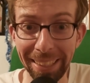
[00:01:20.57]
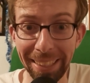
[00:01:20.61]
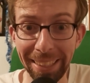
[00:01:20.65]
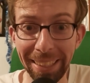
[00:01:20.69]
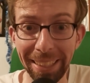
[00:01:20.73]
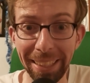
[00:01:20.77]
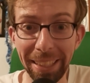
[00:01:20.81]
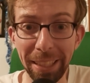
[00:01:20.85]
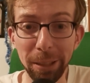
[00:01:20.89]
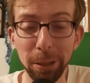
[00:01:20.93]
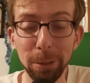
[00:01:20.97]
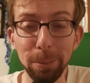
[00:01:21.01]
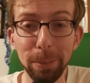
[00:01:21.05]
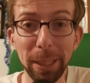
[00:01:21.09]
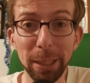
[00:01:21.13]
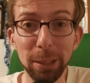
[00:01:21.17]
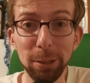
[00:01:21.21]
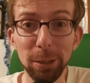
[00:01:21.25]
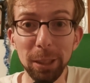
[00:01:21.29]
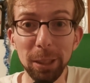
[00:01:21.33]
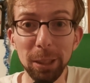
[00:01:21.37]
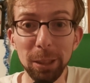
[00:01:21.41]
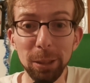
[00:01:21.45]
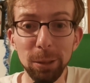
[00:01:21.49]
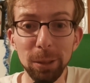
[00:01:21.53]

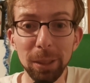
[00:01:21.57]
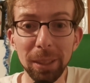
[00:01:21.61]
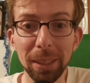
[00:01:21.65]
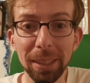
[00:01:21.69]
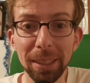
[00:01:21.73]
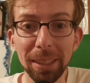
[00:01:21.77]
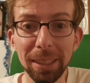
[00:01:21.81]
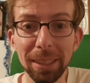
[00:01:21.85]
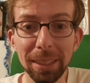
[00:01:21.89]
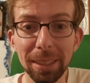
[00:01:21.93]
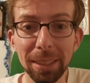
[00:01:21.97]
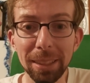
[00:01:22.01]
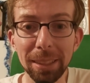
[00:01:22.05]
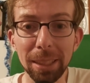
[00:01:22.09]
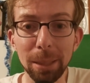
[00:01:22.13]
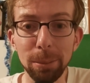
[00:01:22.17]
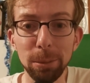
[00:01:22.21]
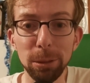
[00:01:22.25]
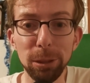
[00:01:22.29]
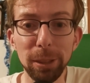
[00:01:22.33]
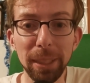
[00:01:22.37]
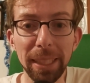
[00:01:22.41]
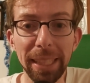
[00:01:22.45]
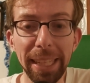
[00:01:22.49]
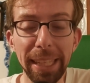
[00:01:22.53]
Elementary students are
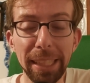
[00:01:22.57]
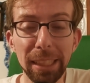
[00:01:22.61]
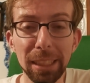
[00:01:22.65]
between the ages